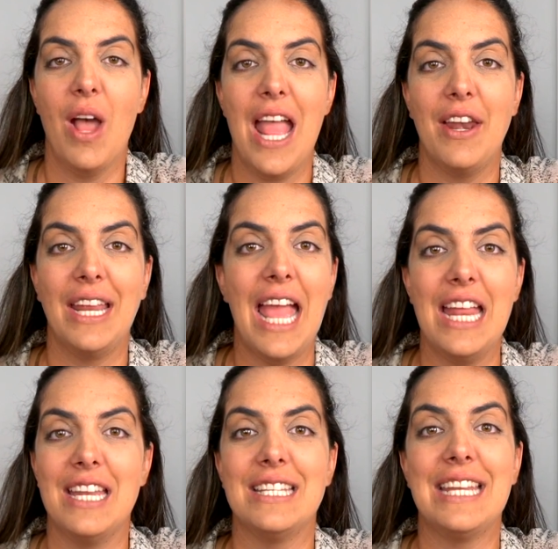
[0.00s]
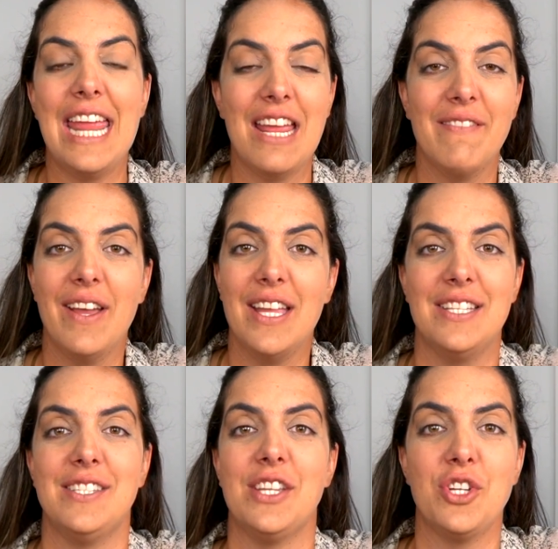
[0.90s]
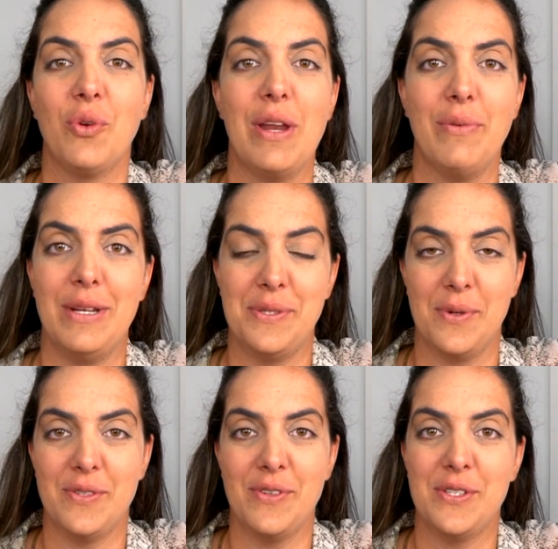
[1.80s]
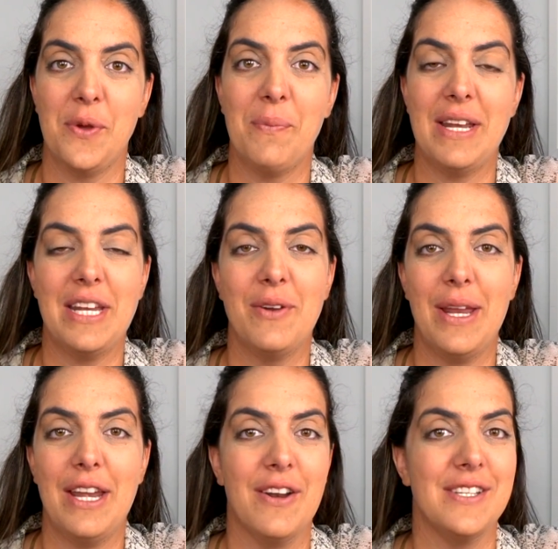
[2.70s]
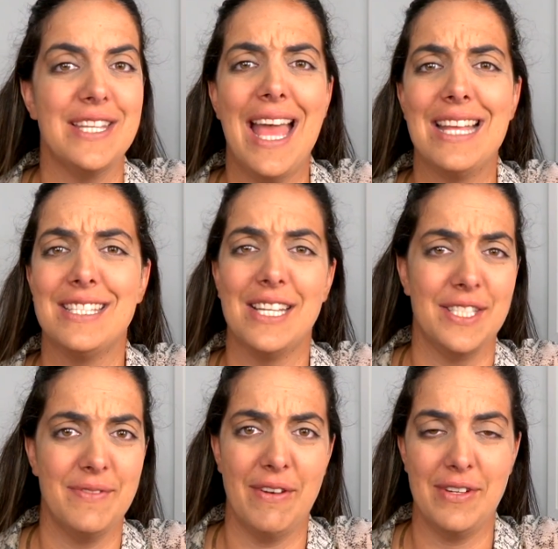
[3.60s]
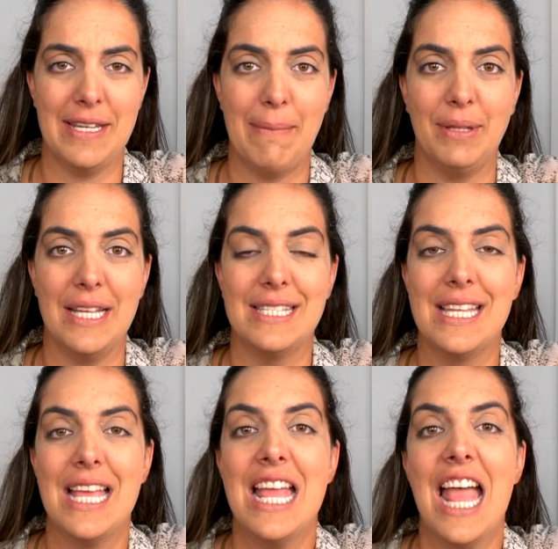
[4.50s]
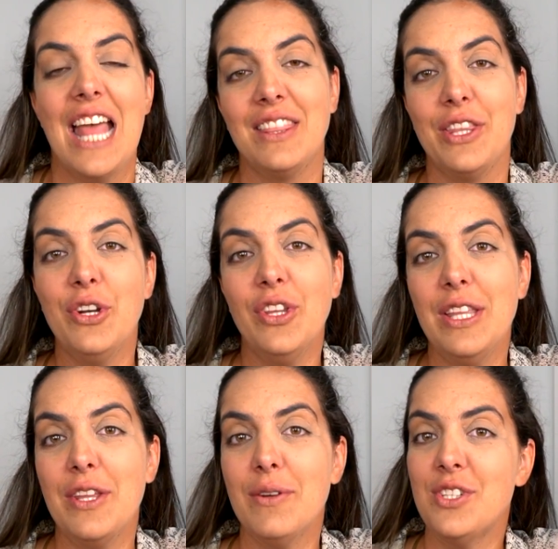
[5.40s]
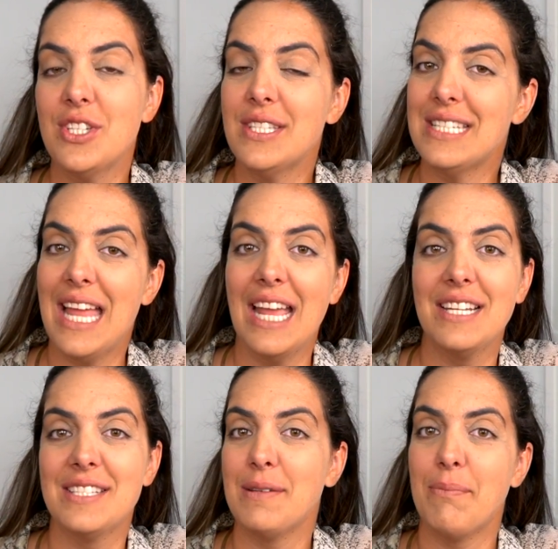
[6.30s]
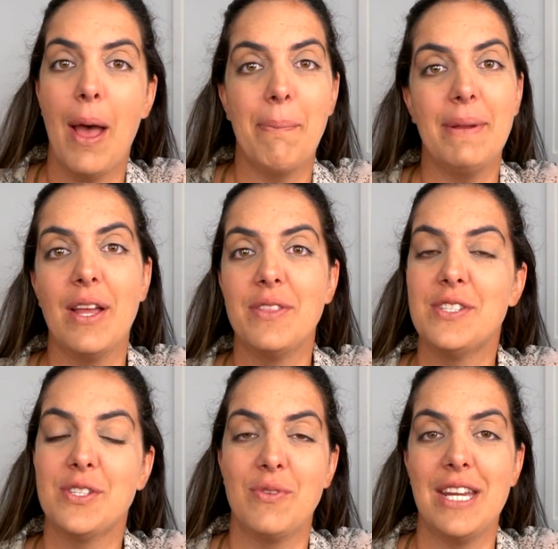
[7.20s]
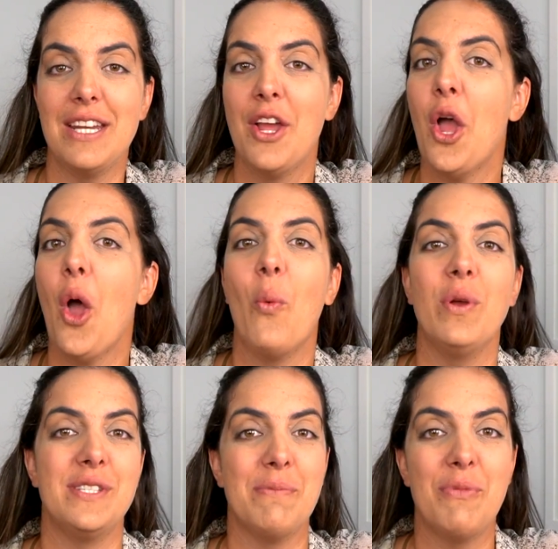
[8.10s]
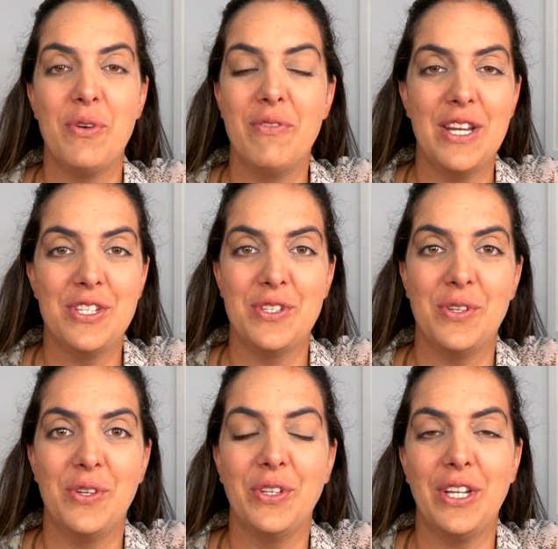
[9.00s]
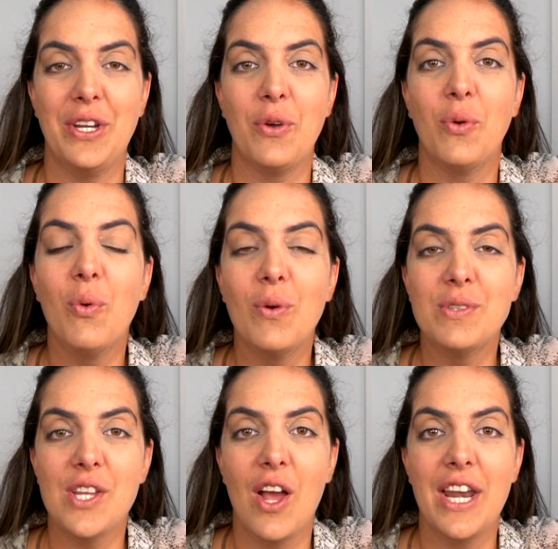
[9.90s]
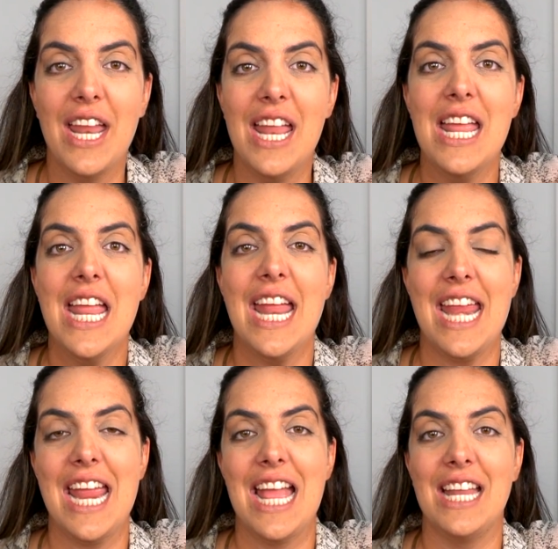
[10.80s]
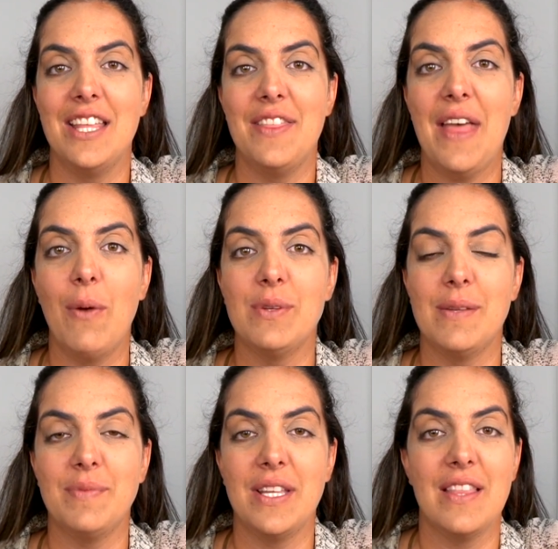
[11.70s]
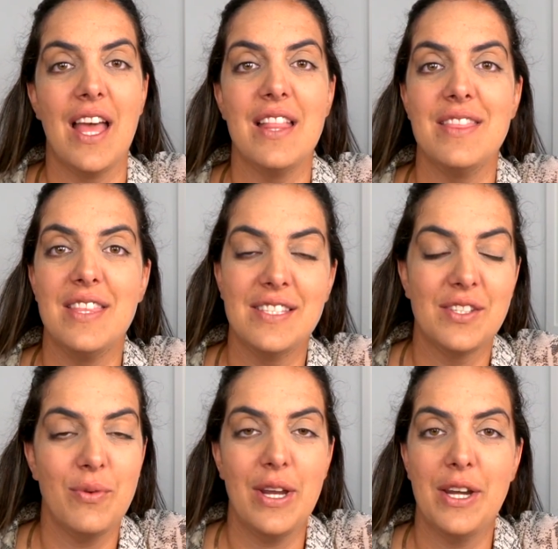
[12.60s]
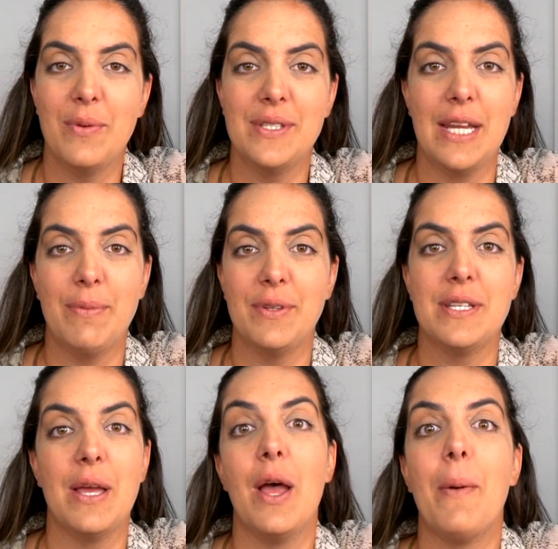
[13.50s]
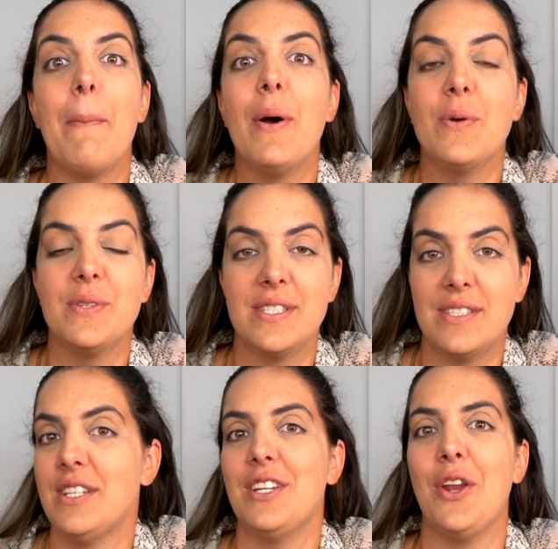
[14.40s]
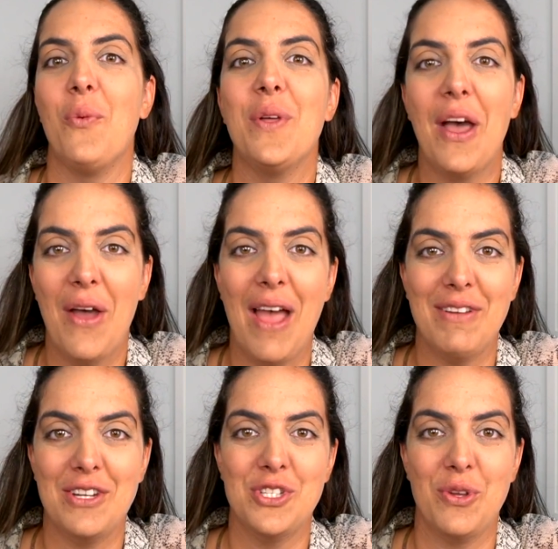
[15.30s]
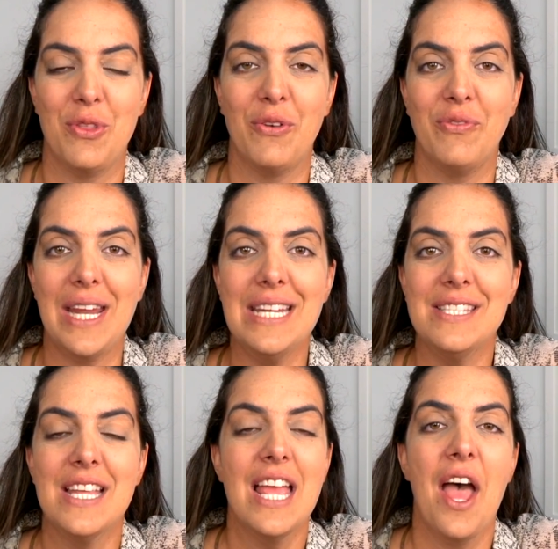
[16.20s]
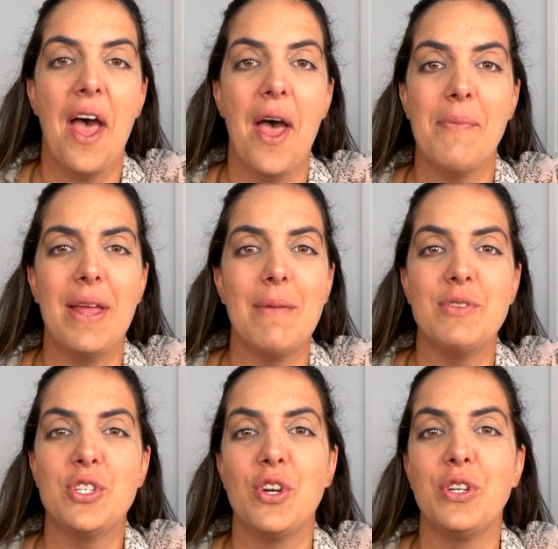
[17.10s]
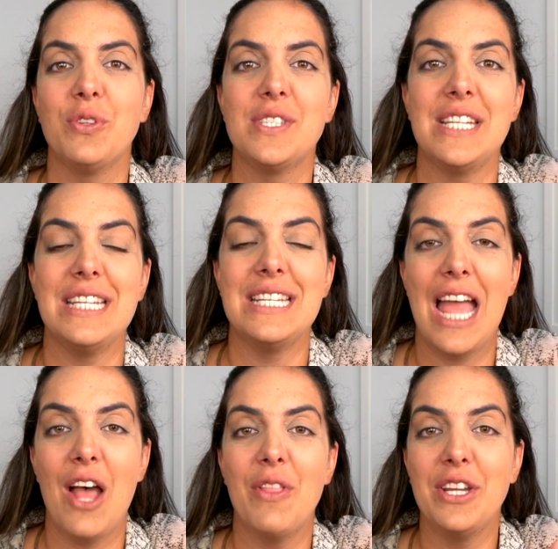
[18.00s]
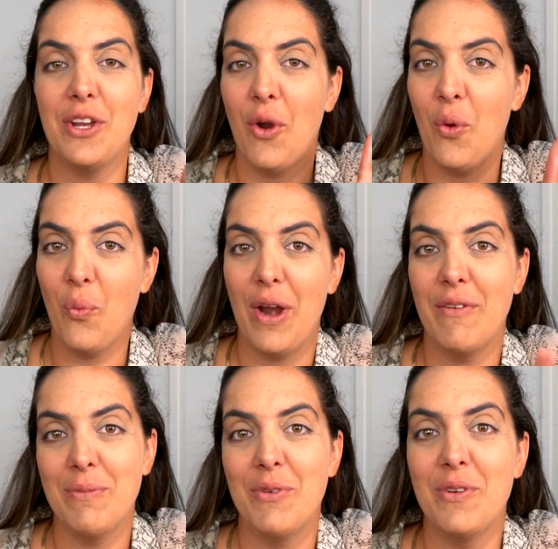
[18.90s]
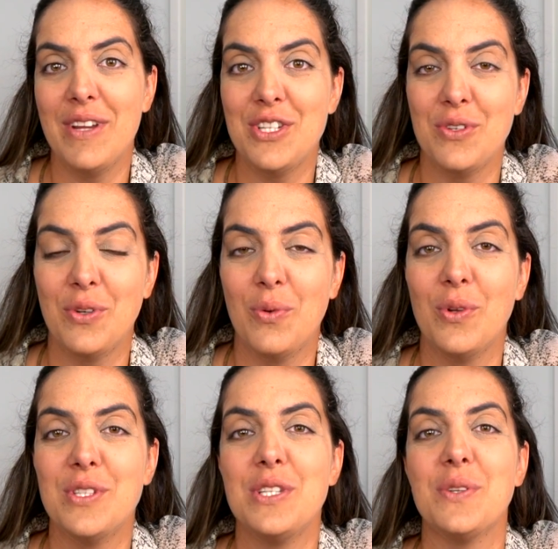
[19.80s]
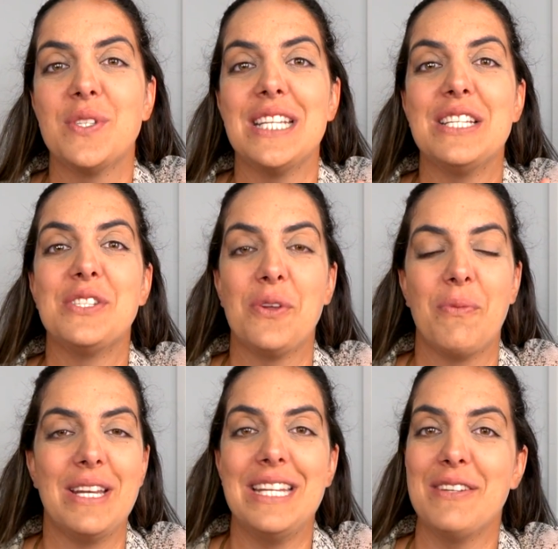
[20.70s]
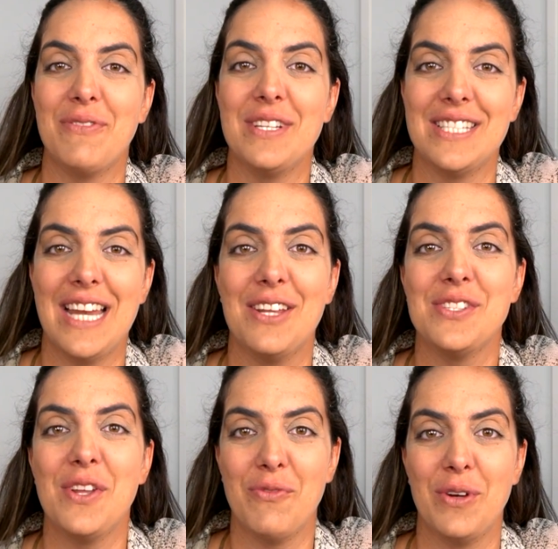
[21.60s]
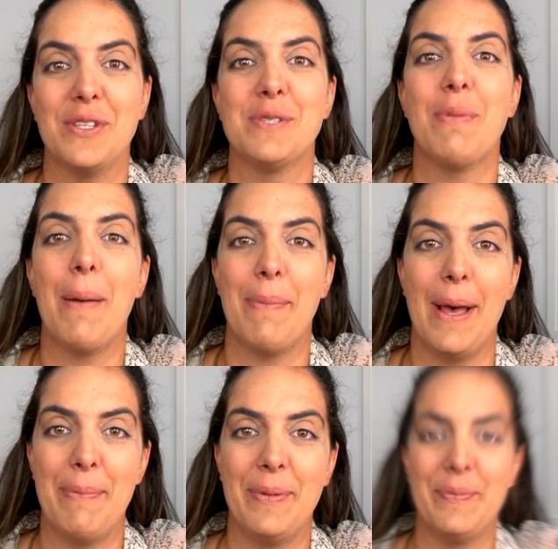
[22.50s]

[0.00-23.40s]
And again, Canva is such a great resource for so many creators. It has tons of different templates. And literally there was just text popping on the screen with some motivational, quotes on it. And that was something that this creator was able to post, without having to show their face. And I'm sure you'll see, now that you're aware of the motivational quotes, you'll see so many different styles of Reels pop up.